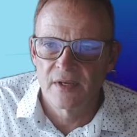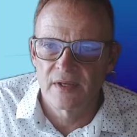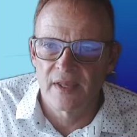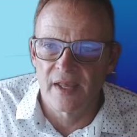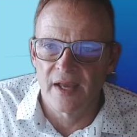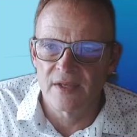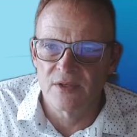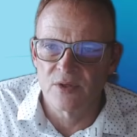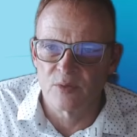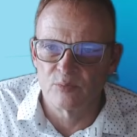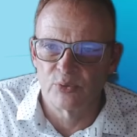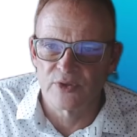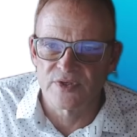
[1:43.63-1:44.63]
Okay, you can
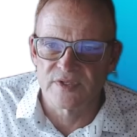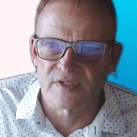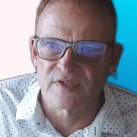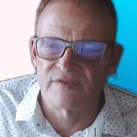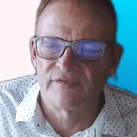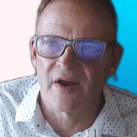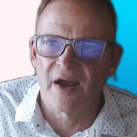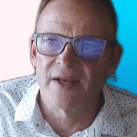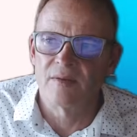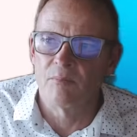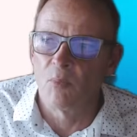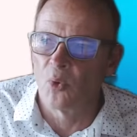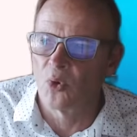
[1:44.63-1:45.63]
push this Find
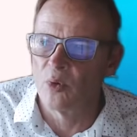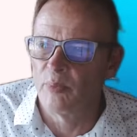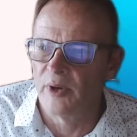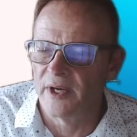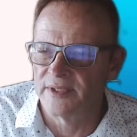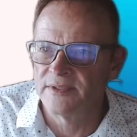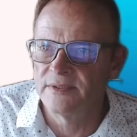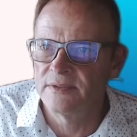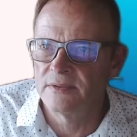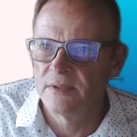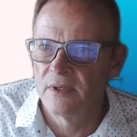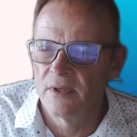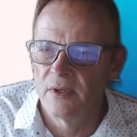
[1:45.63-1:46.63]
More
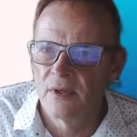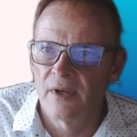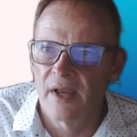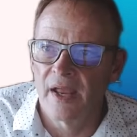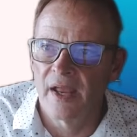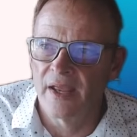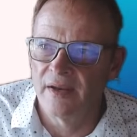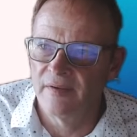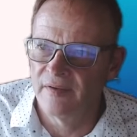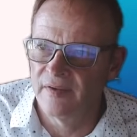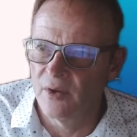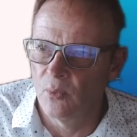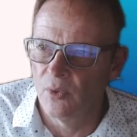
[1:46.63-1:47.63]
button, and
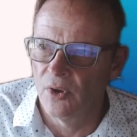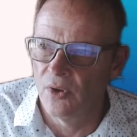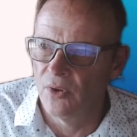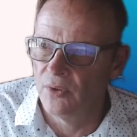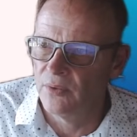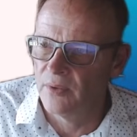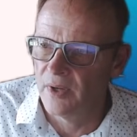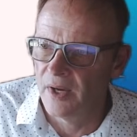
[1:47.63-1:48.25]
it will